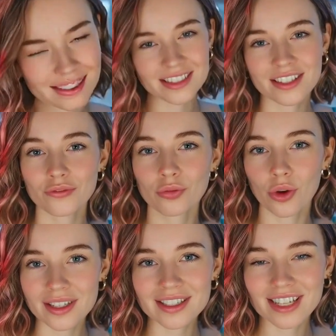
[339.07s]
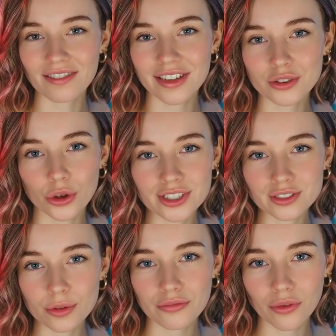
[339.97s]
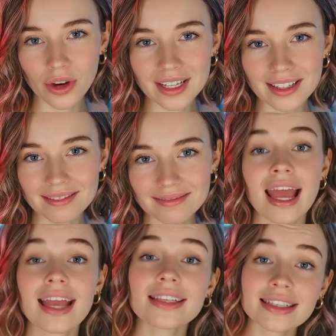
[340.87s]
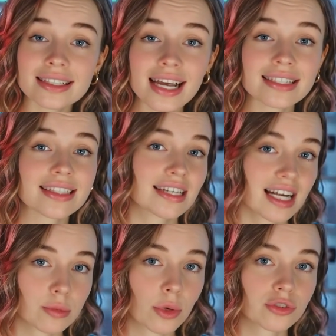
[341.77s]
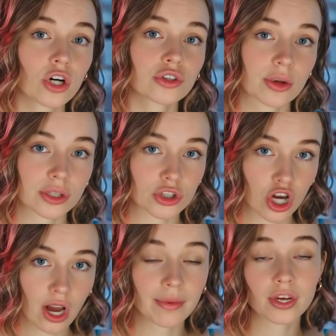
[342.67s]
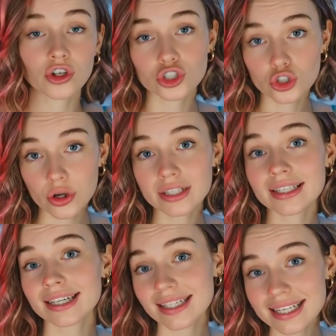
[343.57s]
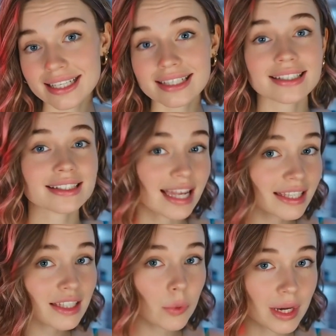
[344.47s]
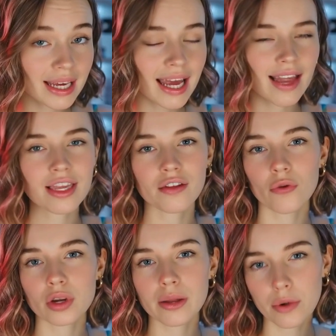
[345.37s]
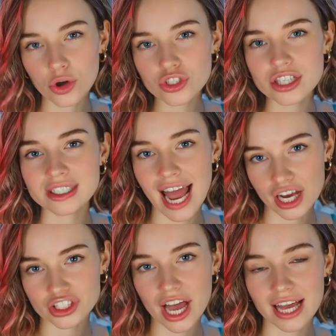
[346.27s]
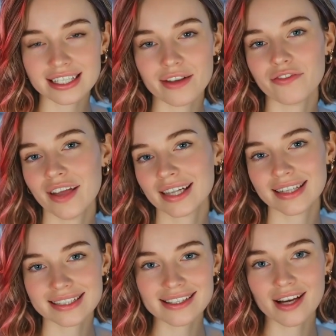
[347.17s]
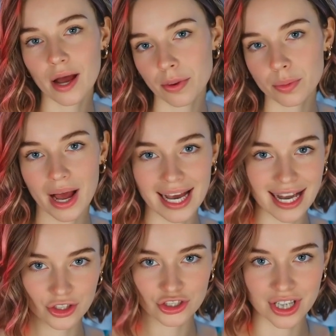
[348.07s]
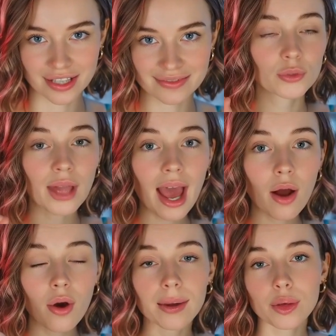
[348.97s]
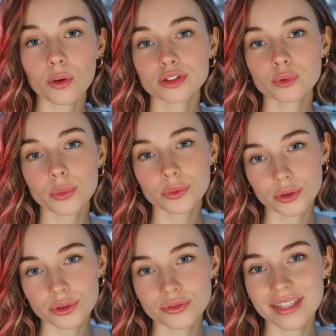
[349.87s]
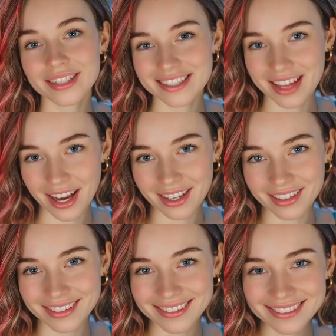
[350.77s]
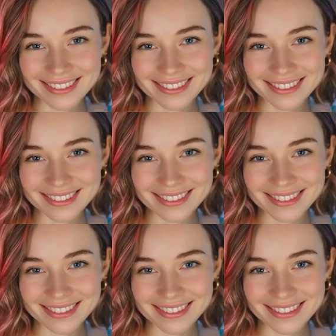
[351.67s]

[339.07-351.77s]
Does it avoid the stuff I told it to avoid? And in this case, the test posts are doing the job. They are short, clean, slightly witty, and they avoid emojis, hashtags, and fake LinkedIn humblebrag energy. So now I'm going to approve the style.